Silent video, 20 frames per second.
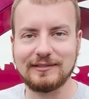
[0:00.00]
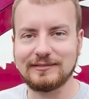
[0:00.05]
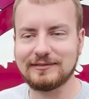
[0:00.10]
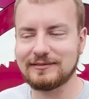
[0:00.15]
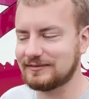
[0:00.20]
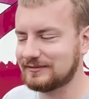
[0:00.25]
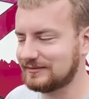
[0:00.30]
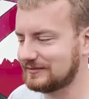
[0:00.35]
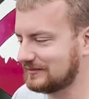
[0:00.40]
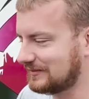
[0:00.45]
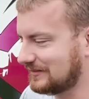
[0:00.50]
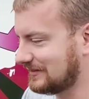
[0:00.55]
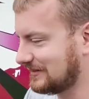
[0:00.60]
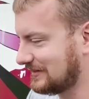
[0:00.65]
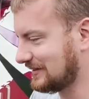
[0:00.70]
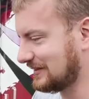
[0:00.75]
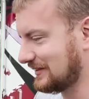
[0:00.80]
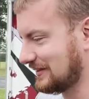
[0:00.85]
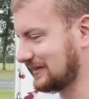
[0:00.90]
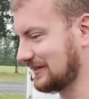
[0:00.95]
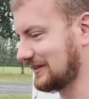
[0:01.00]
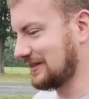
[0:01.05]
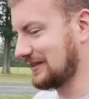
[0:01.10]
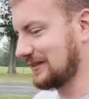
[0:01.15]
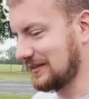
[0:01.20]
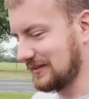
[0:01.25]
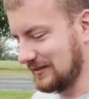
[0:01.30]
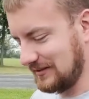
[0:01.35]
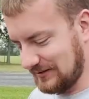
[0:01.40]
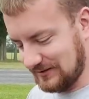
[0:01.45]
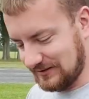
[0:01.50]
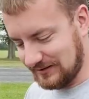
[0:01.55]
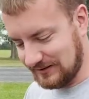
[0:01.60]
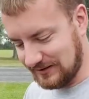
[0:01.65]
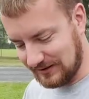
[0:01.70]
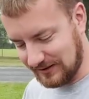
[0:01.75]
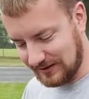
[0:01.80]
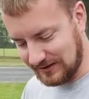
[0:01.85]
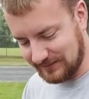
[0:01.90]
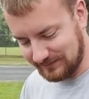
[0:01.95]
I got those batteries plugged in, so we'll just have to
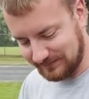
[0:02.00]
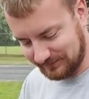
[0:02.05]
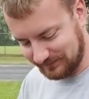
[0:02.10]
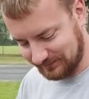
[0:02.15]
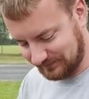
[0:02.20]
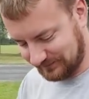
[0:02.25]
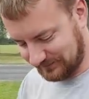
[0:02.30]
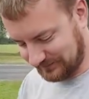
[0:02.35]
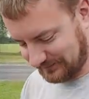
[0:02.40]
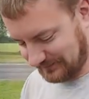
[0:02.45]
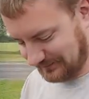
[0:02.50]
put a new one in it.